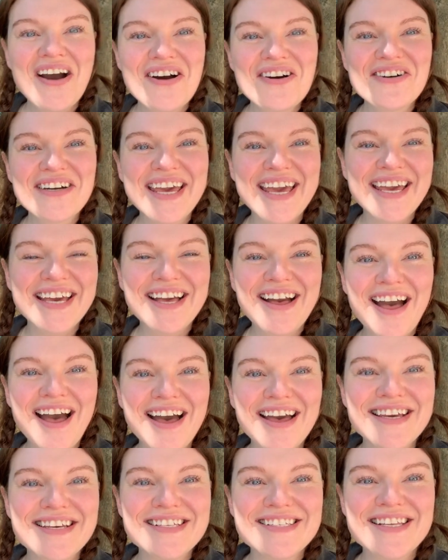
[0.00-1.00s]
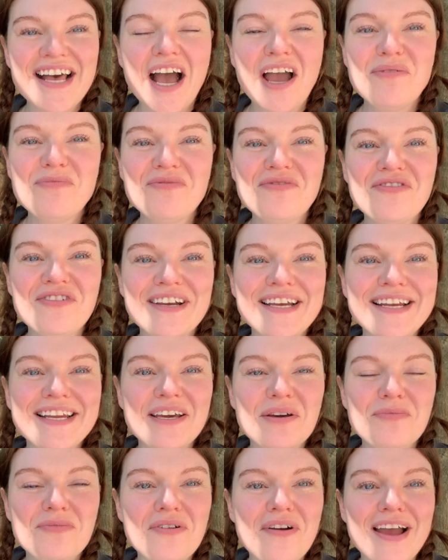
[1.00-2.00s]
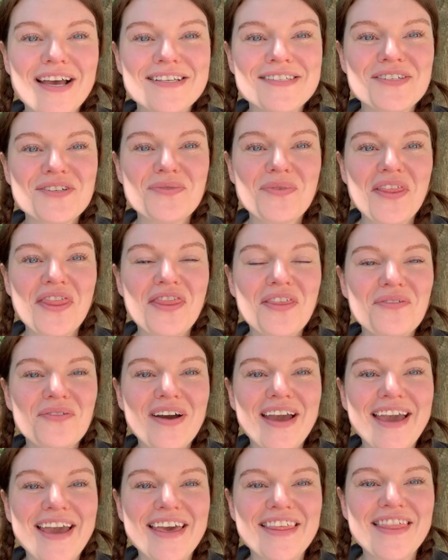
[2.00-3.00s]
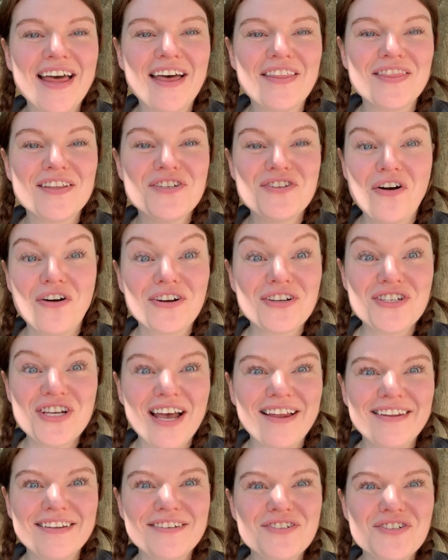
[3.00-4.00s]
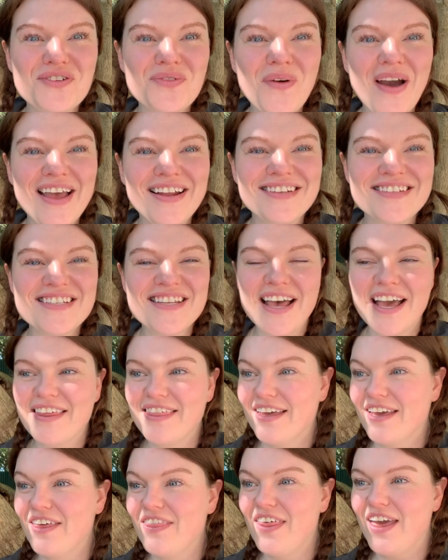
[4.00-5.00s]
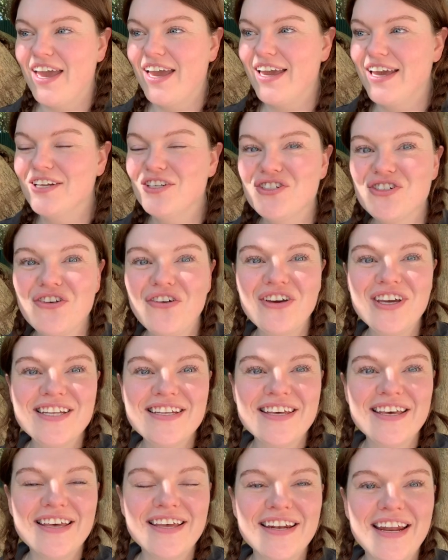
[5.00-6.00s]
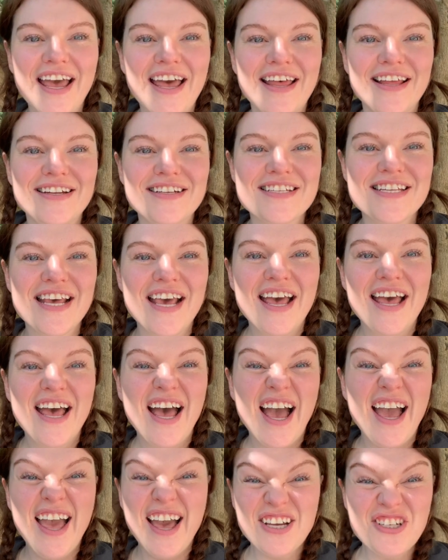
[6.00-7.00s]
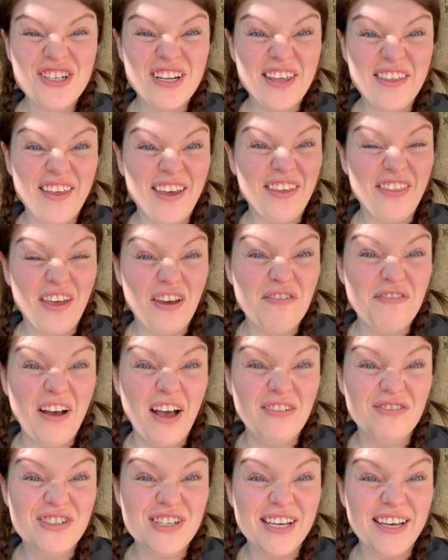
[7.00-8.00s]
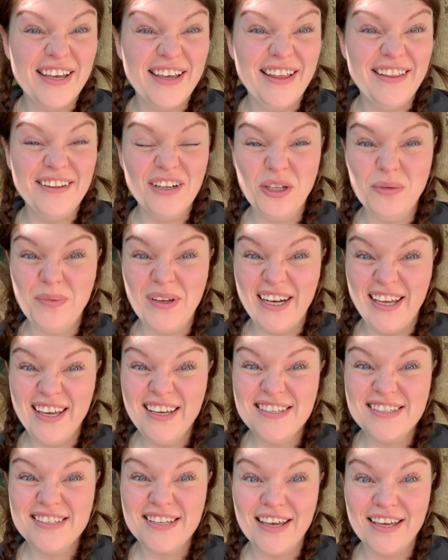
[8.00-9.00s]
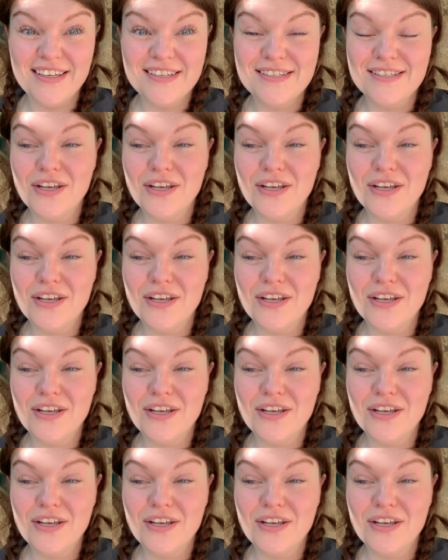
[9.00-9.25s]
Okay guys, I'm really impressed with the way that the dog challenge went. I think they enjoyed it and I actually think they found it a little bit easy.